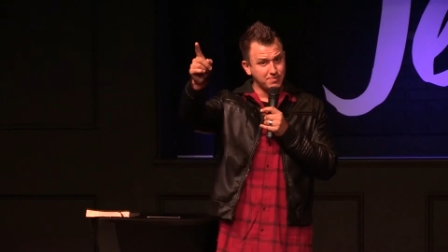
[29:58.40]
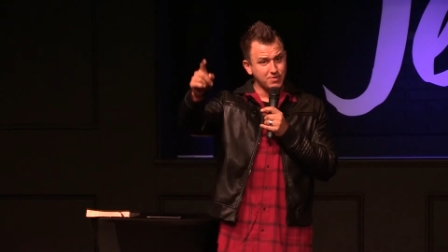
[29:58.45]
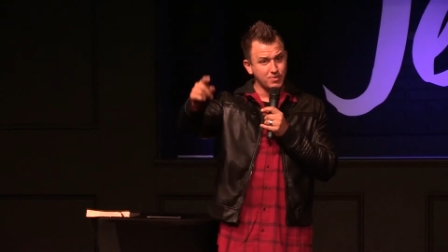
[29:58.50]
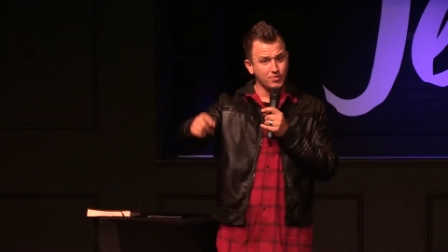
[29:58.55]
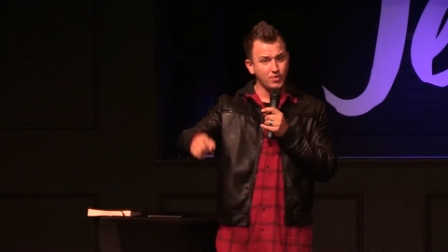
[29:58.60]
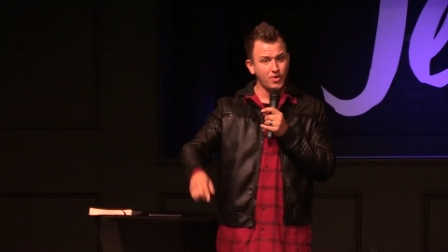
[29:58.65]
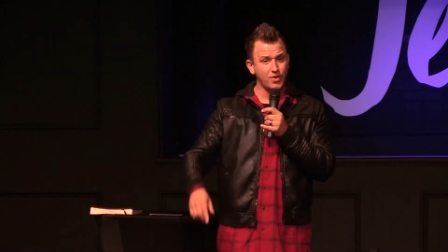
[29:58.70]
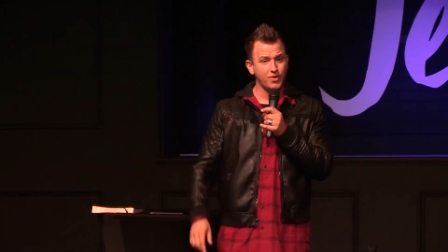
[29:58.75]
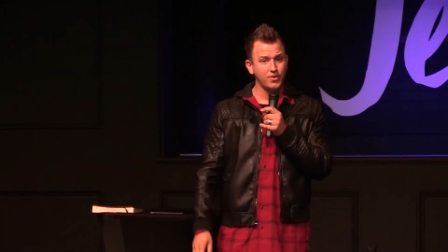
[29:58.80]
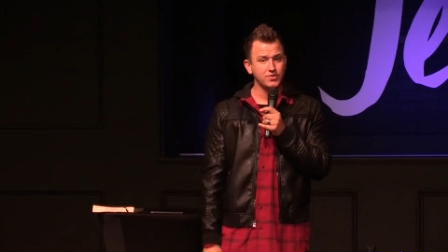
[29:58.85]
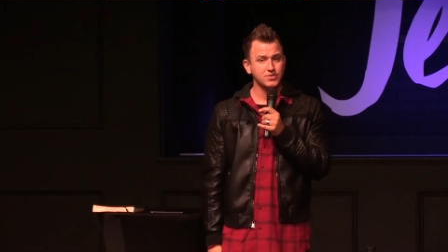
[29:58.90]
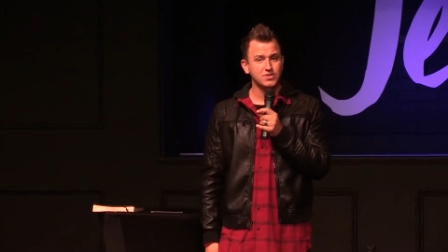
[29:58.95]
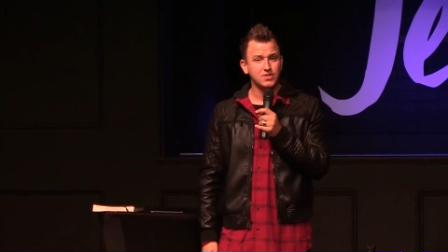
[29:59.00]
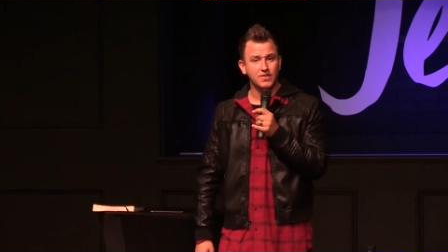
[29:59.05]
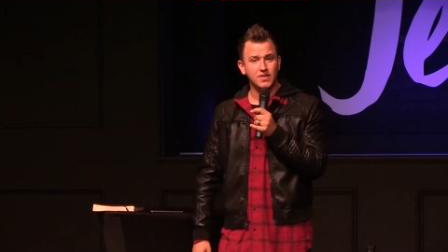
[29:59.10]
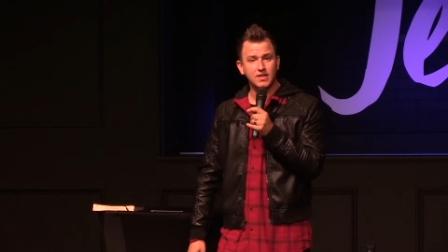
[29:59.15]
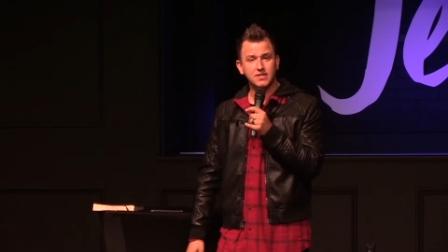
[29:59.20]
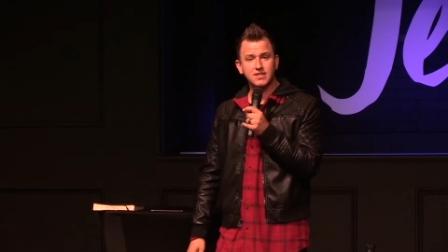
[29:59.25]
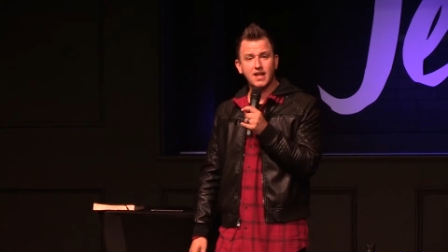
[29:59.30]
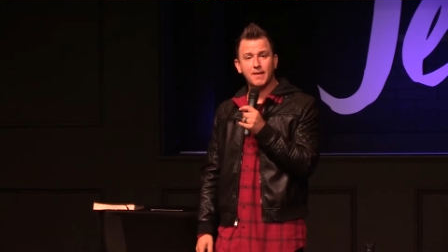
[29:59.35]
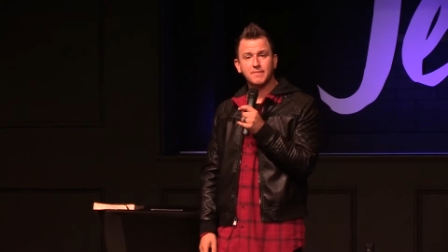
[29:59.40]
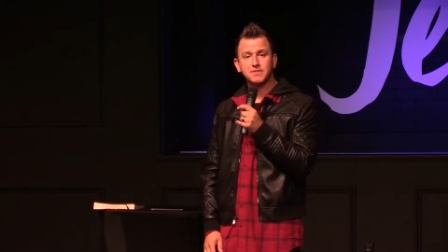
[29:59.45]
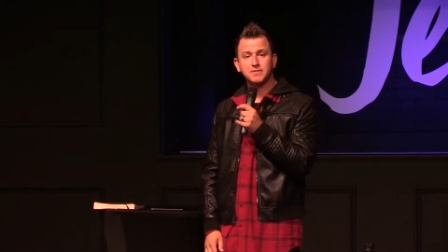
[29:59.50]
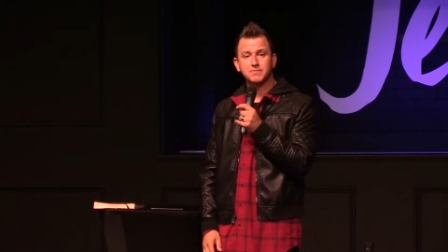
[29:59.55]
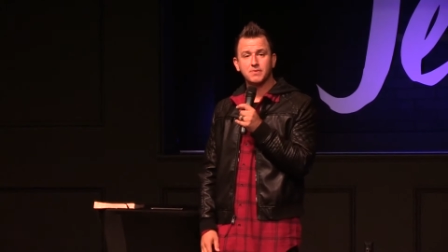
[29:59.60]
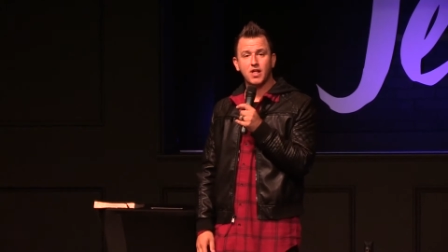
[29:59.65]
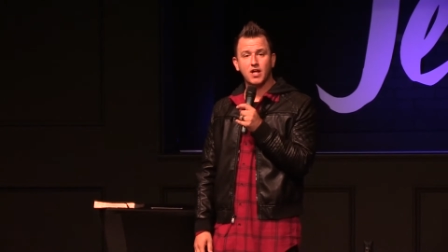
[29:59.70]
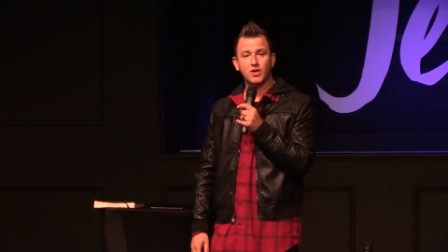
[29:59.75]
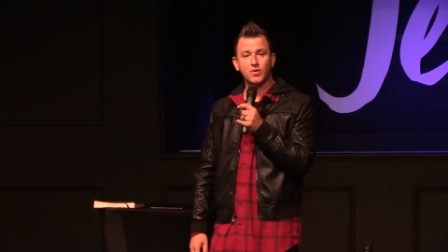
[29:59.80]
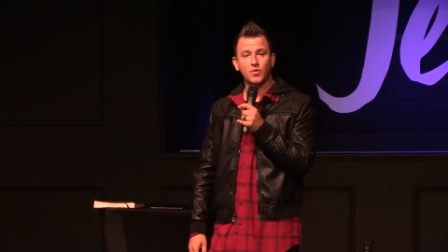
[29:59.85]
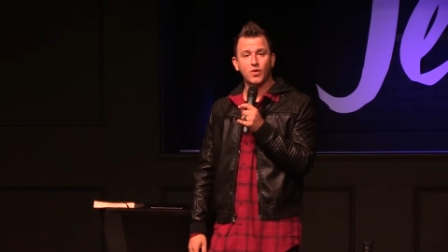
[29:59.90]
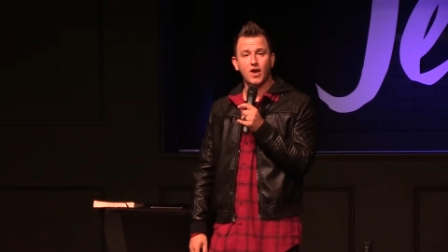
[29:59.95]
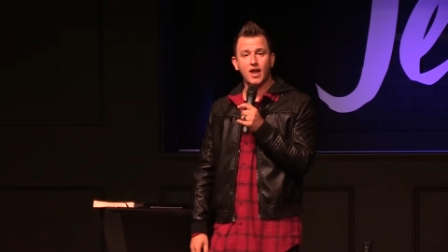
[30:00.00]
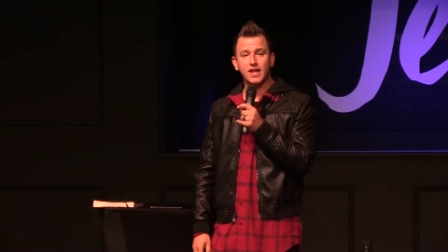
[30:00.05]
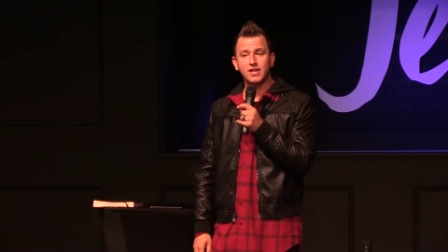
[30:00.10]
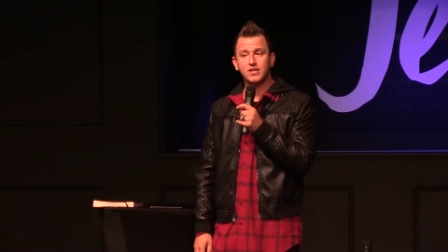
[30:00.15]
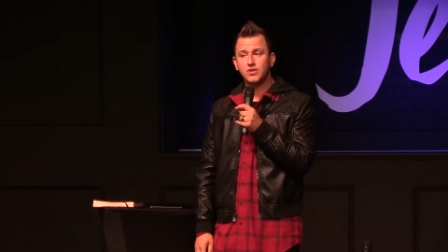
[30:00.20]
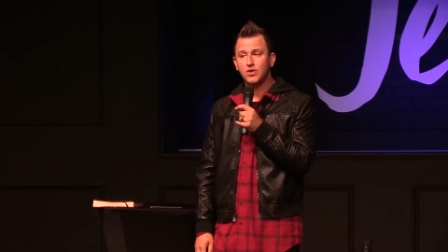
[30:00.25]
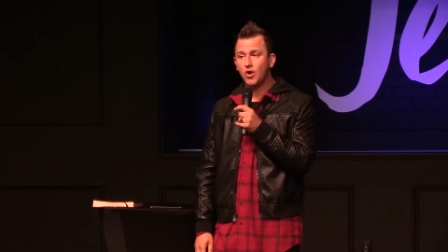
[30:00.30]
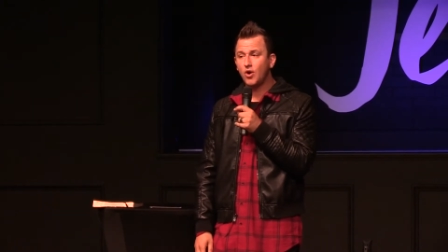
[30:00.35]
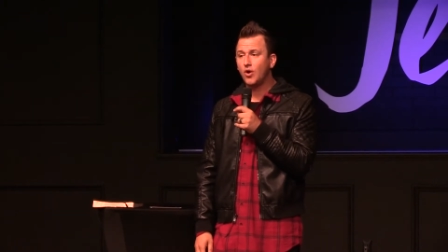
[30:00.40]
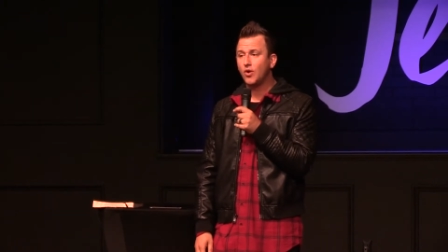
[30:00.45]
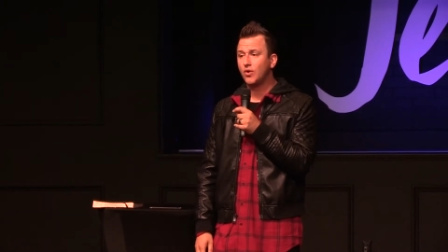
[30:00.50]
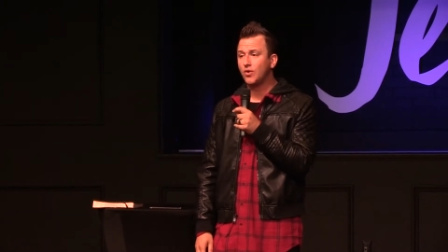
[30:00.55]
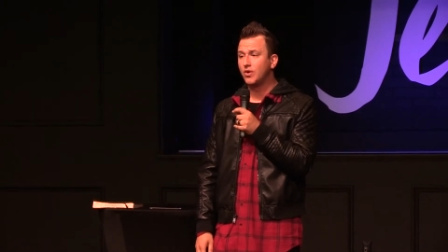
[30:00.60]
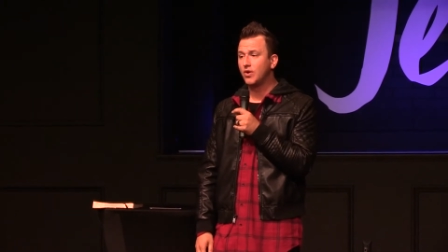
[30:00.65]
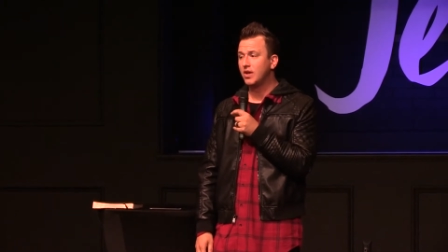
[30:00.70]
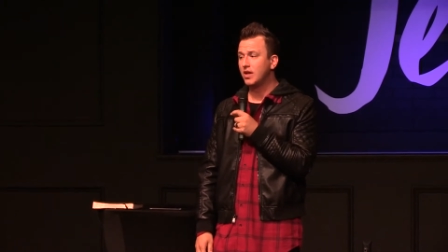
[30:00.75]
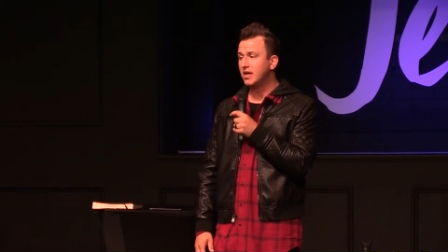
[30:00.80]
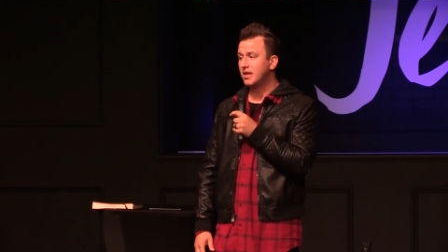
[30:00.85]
the road to the adopt a block where I know